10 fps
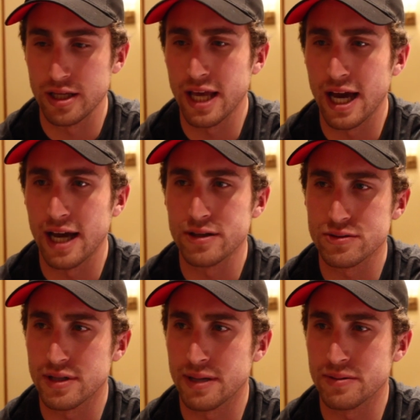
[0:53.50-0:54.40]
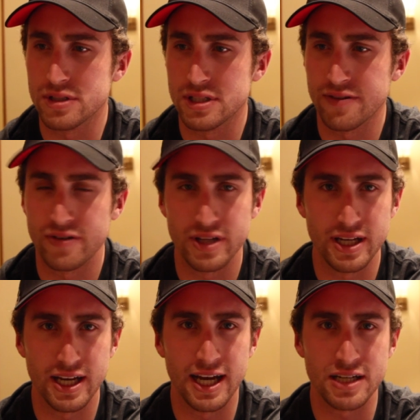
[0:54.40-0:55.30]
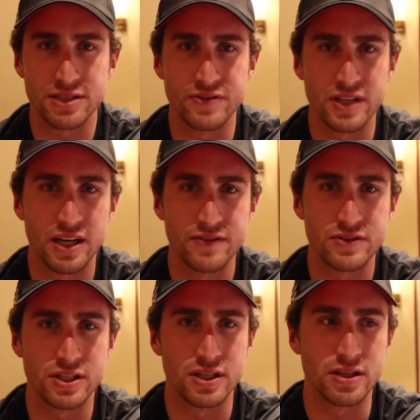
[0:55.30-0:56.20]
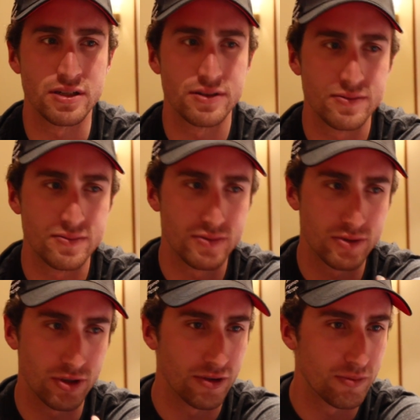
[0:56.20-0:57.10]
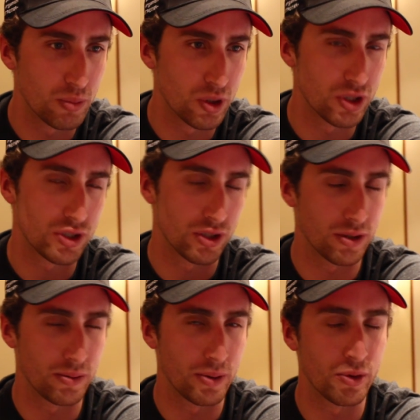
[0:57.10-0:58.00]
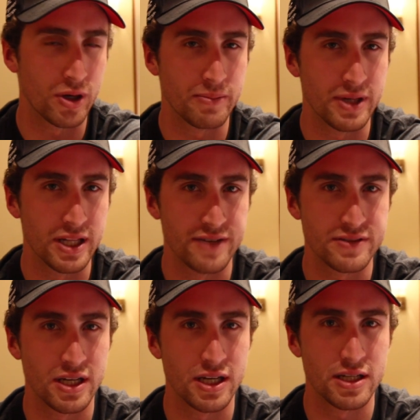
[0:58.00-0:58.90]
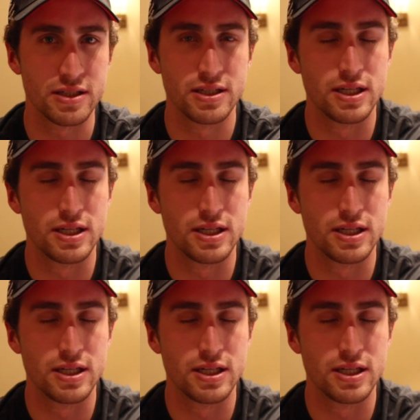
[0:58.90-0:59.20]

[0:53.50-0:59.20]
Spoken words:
Yeah, I definitely actively have to sort of push a little bit more on my left side.